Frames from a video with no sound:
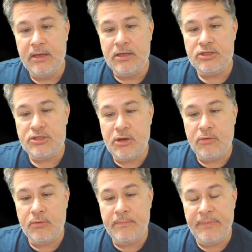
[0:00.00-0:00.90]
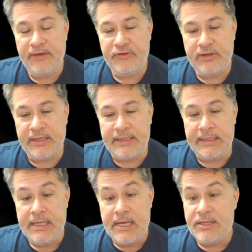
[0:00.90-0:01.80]
So basically,
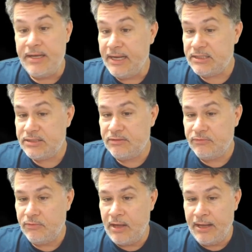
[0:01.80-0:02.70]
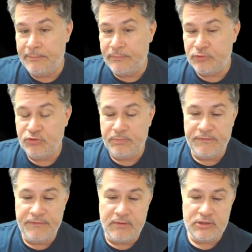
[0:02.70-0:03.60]
the next group of
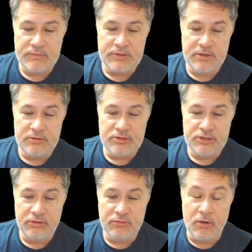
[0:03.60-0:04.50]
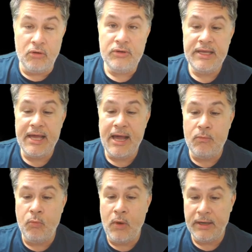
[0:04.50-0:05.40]
folks was those who only got
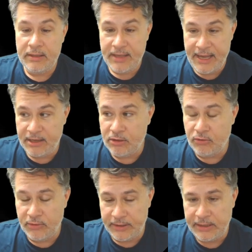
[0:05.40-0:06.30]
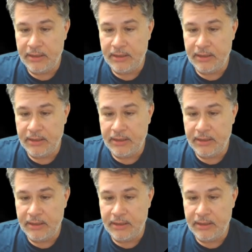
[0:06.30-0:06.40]
one category.